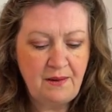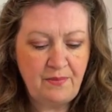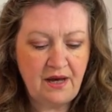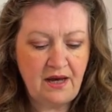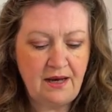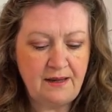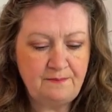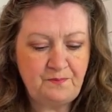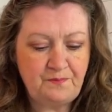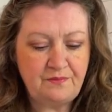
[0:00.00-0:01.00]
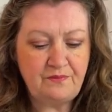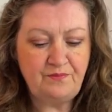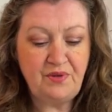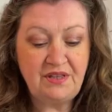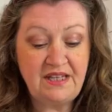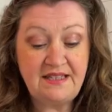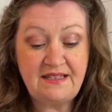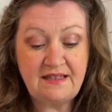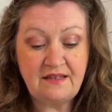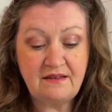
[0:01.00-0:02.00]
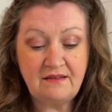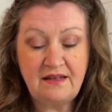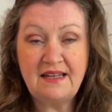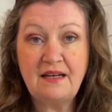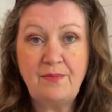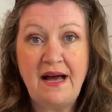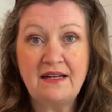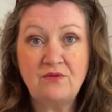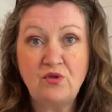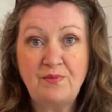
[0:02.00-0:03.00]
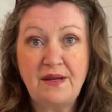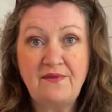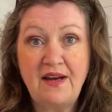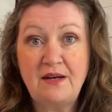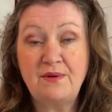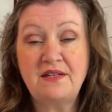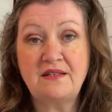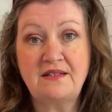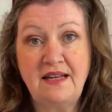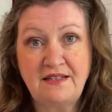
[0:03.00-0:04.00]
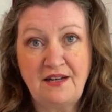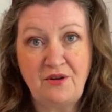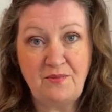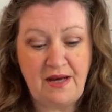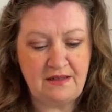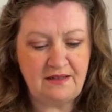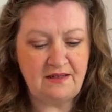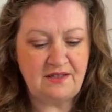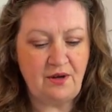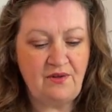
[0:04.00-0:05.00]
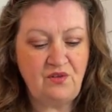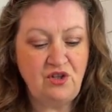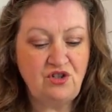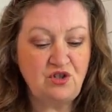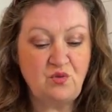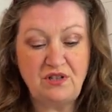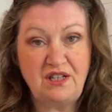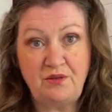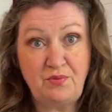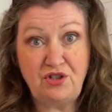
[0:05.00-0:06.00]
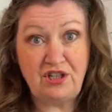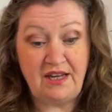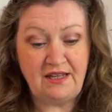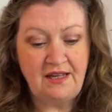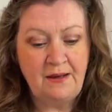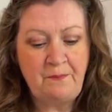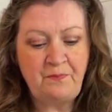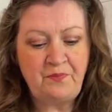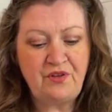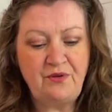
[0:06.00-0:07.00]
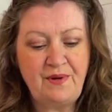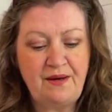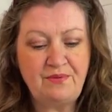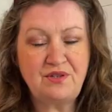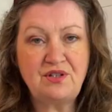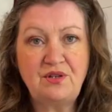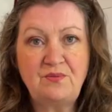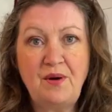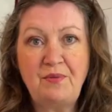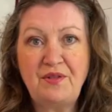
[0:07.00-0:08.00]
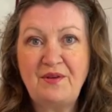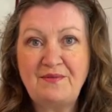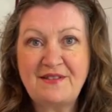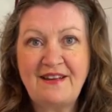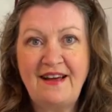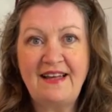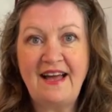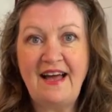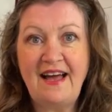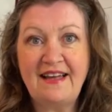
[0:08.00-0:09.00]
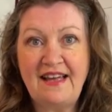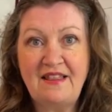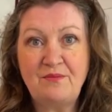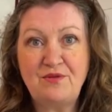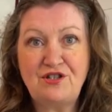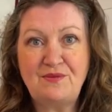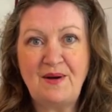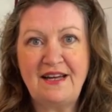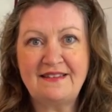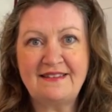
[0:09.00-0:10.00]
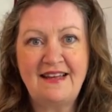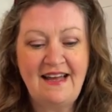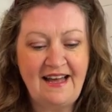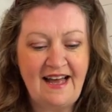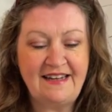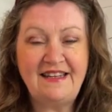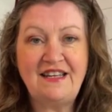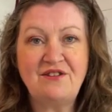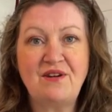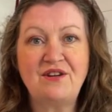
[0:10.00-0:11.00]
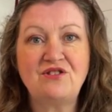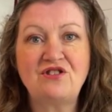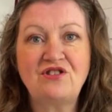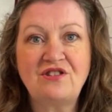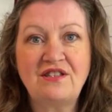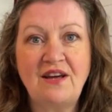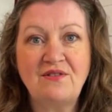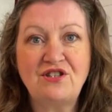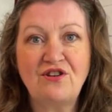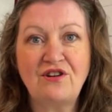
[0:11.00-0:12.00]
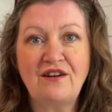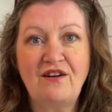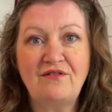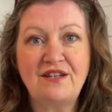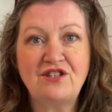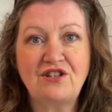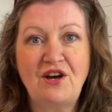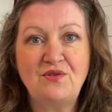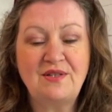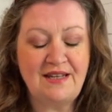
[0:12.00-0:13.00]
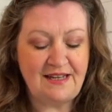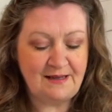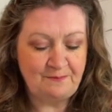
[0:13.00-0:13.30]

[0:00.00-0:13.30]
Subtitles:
But this little pattern will be available as a standalone pattern. So if you just wanted the Budgie, you'll be able to pop on the website and get the Budgie pattern and knit your own Terry's Chocolate Orange Cosy.